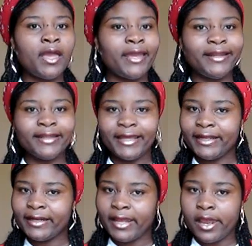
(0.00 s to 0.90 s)
and
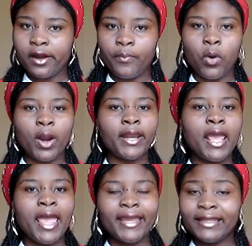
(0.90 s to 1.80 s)
land at an airport
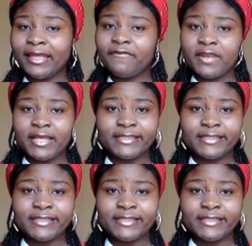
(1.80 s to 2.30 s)
and live in